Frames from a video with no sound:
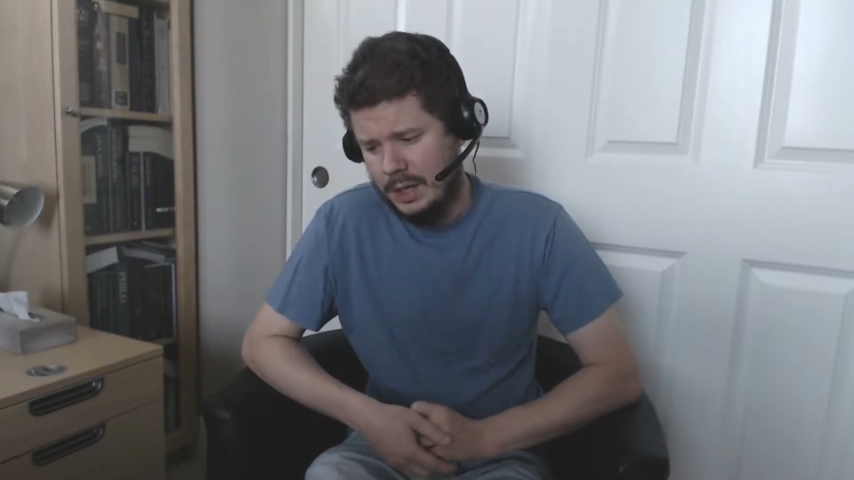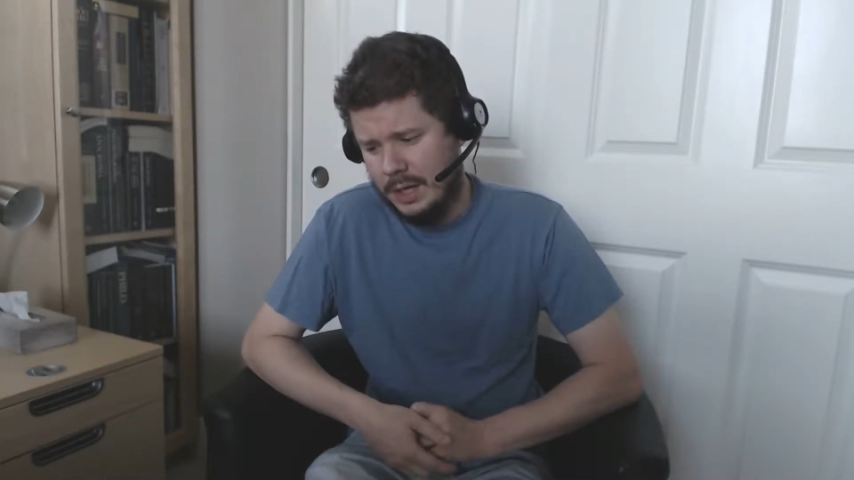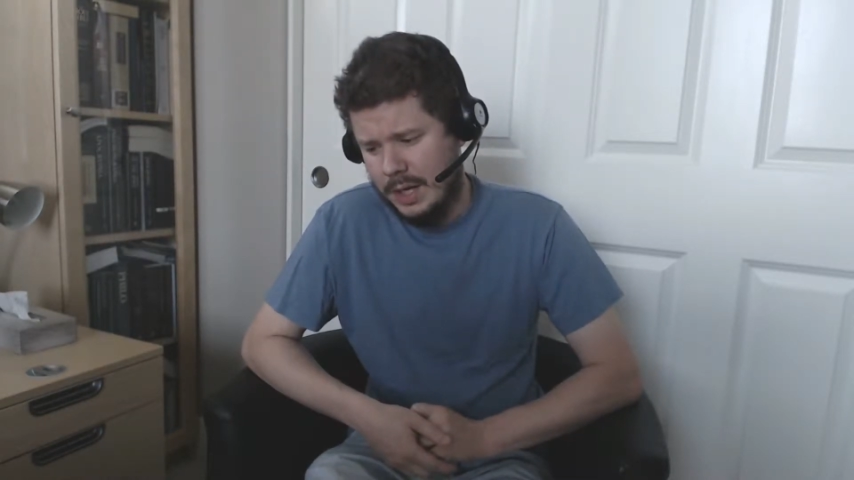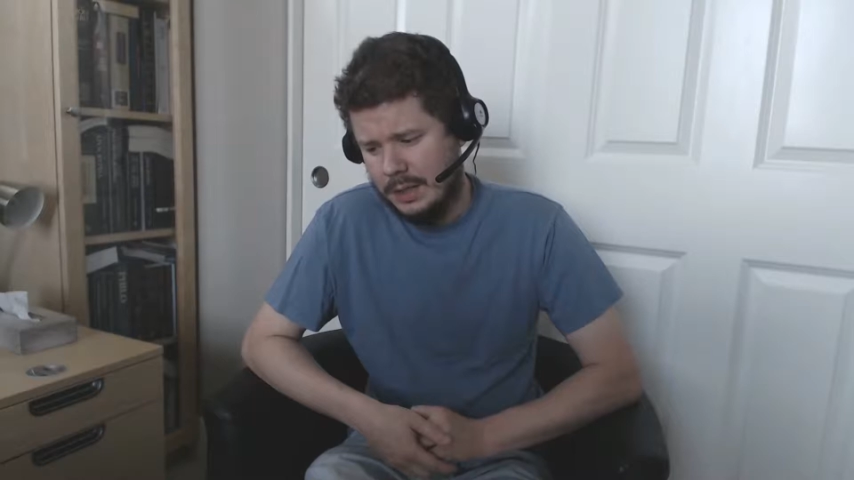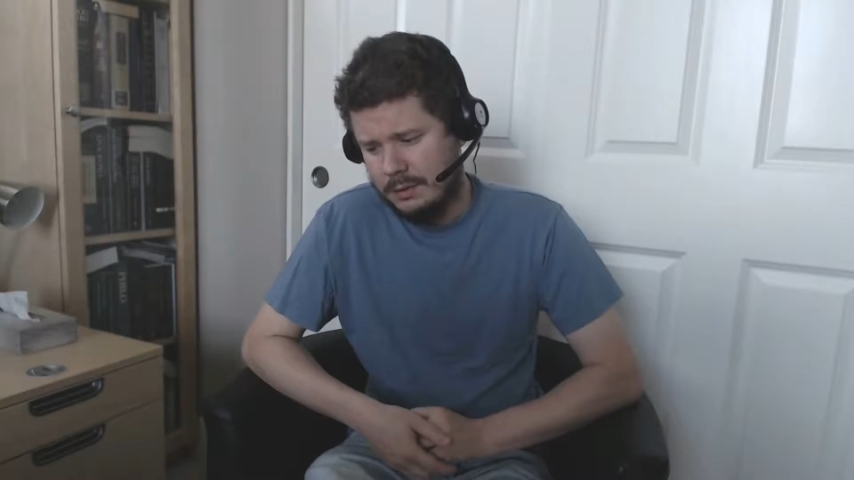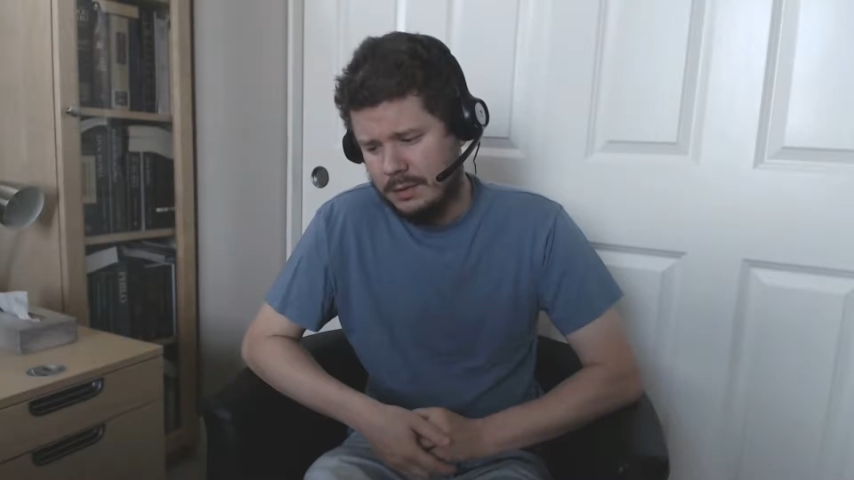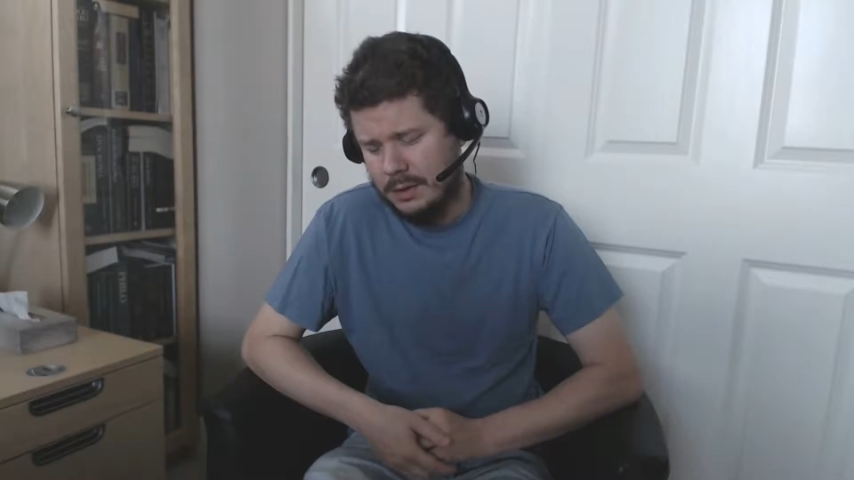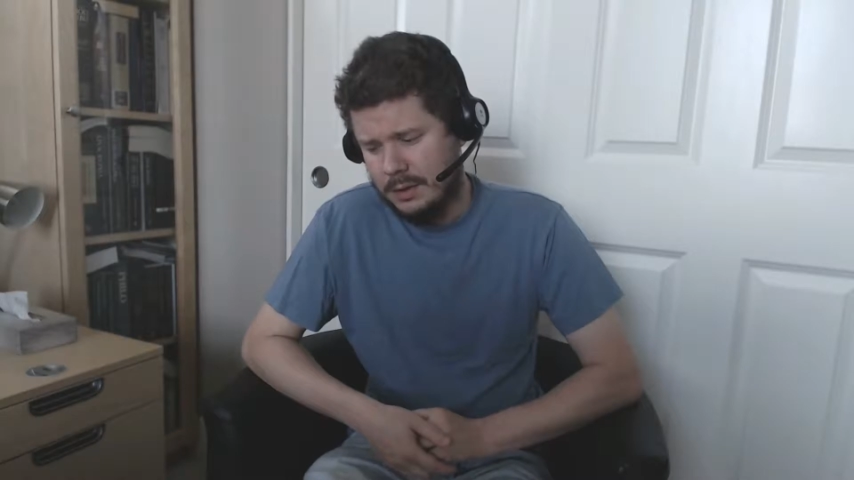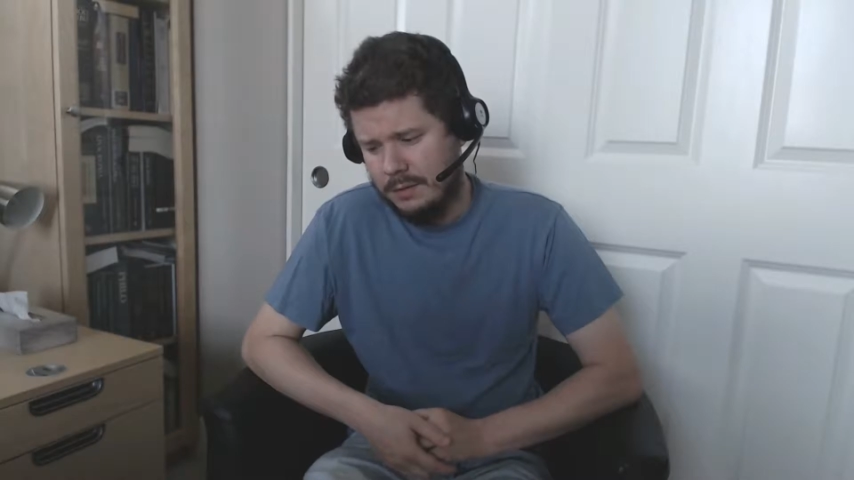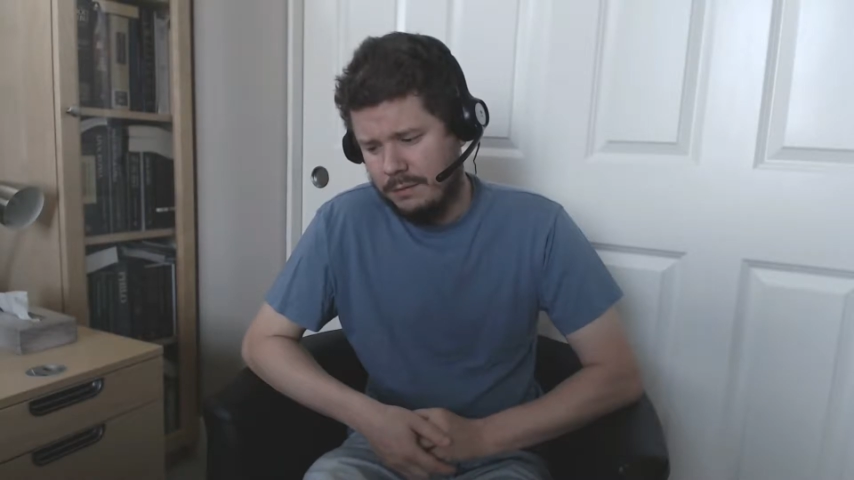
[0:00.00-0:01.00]
that
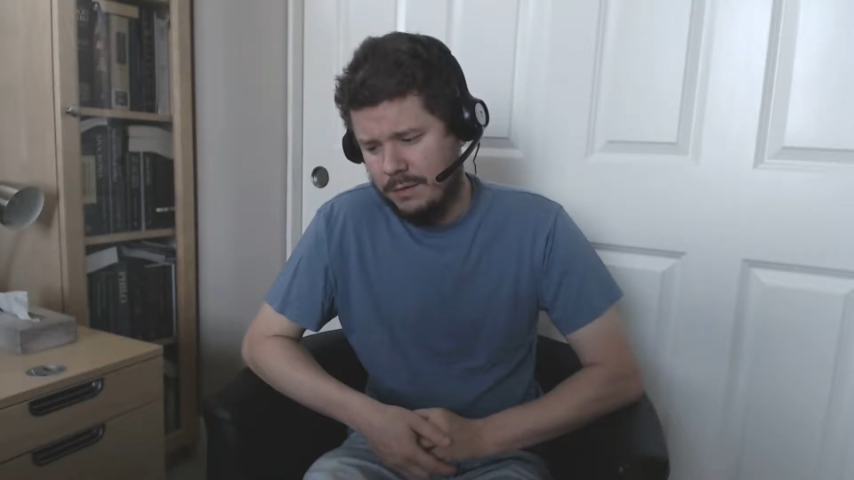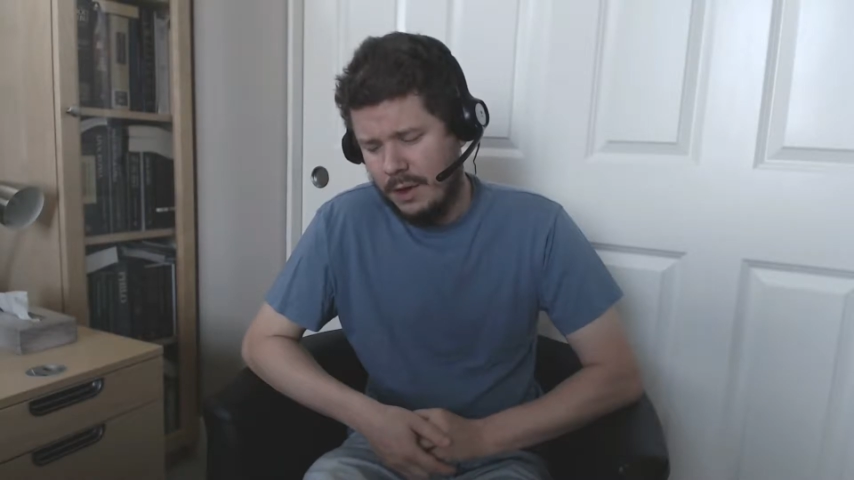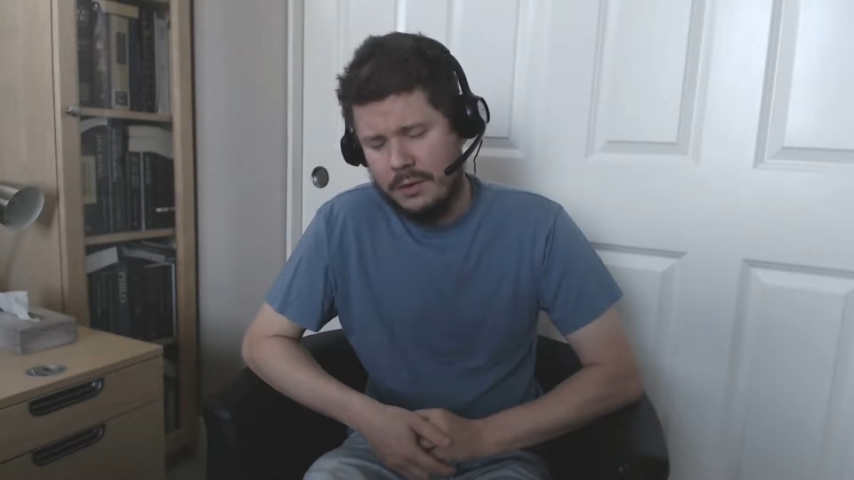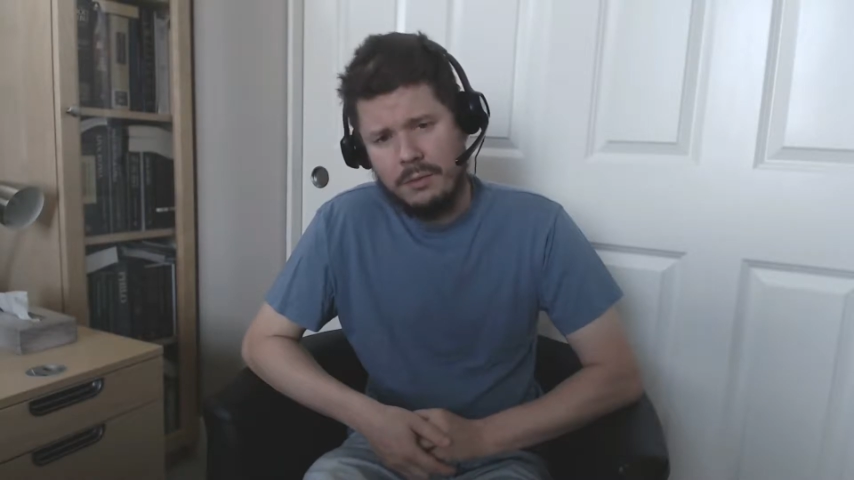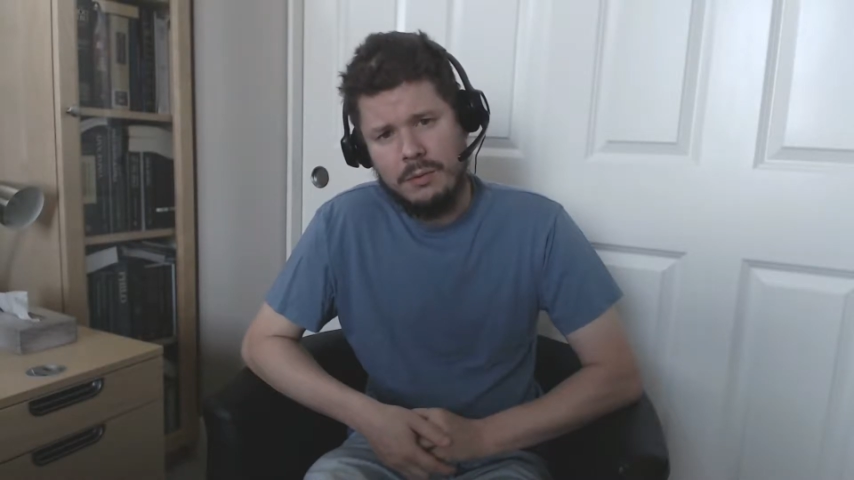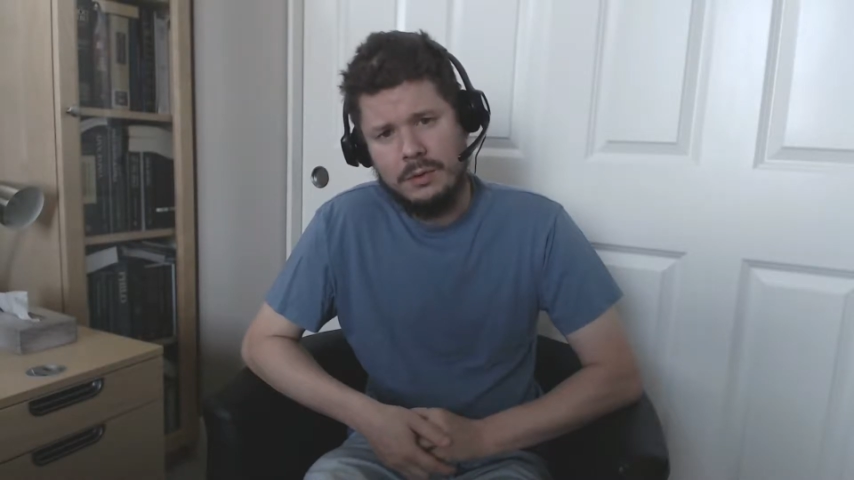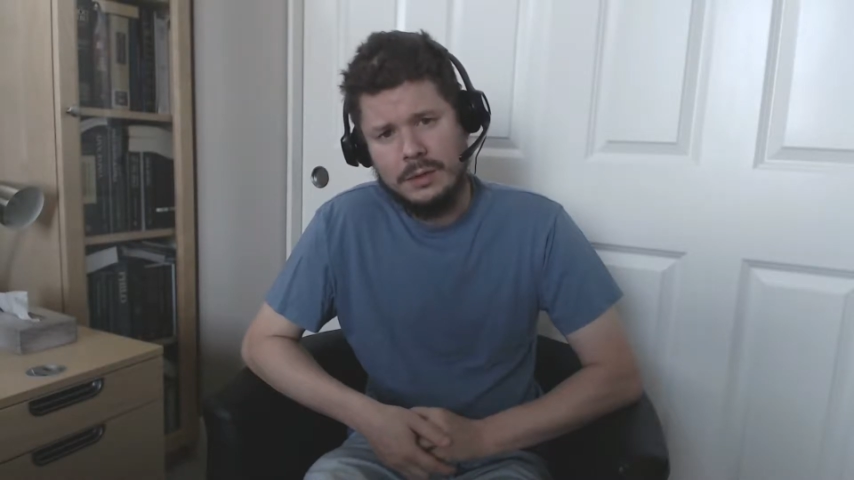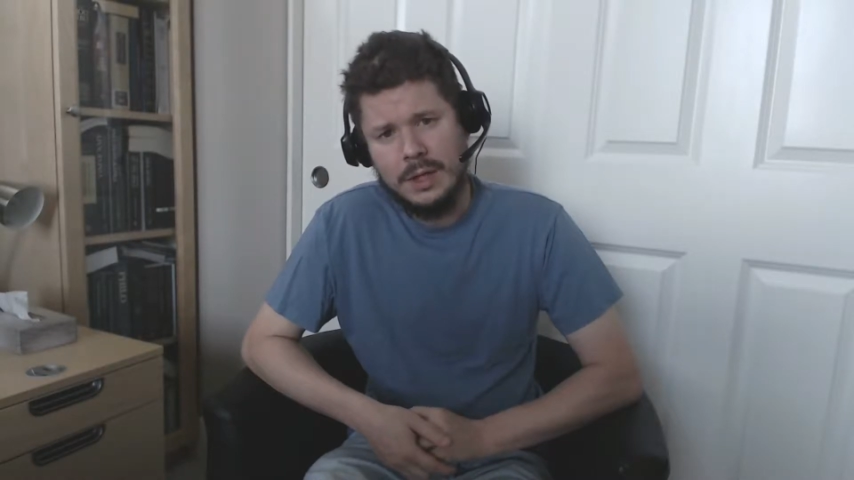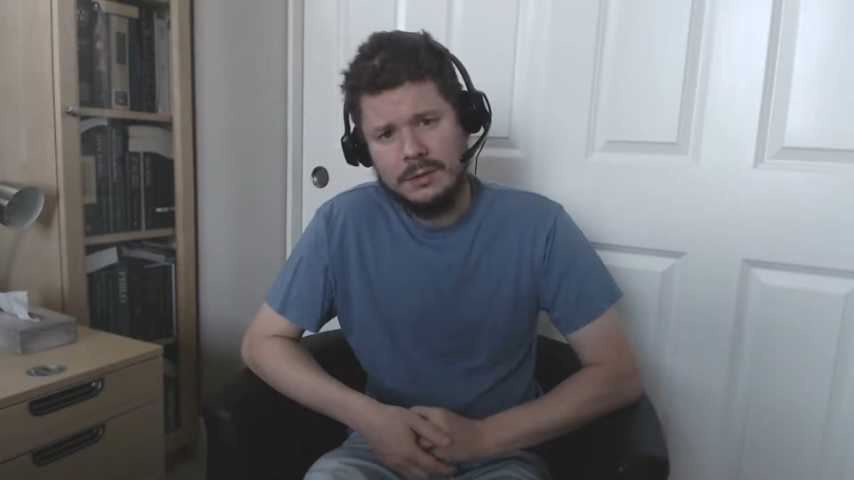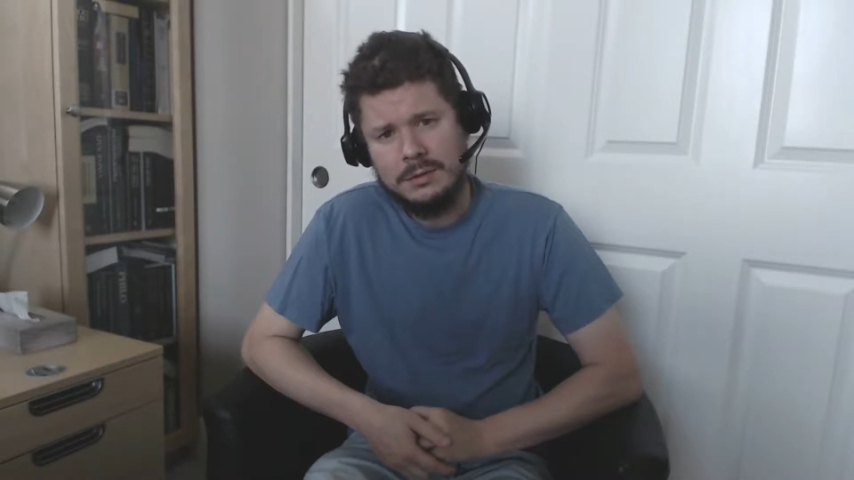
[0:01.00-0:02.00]
the Father will
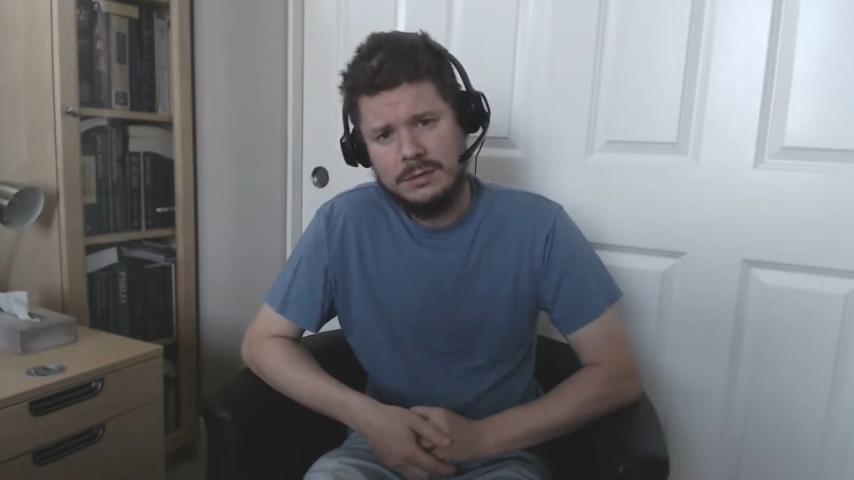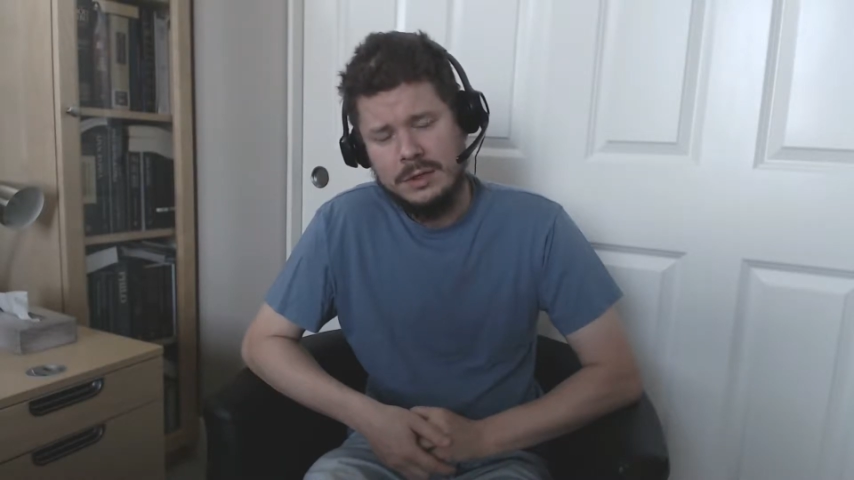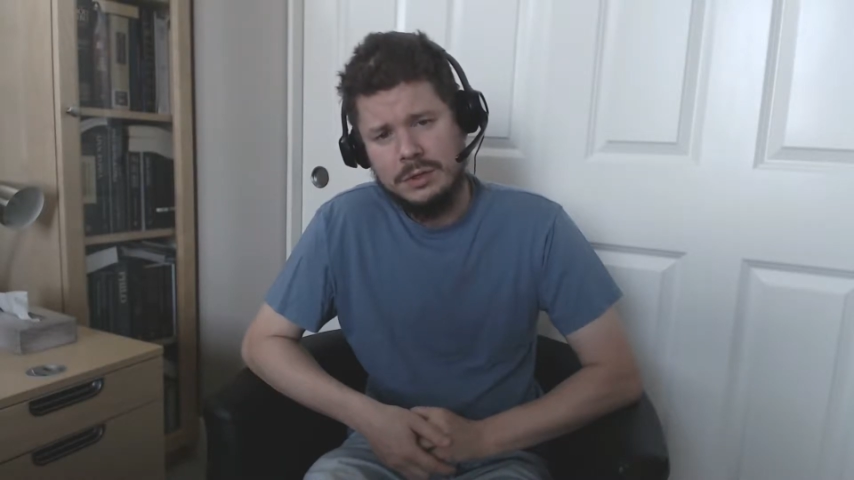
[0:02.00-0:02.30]
not see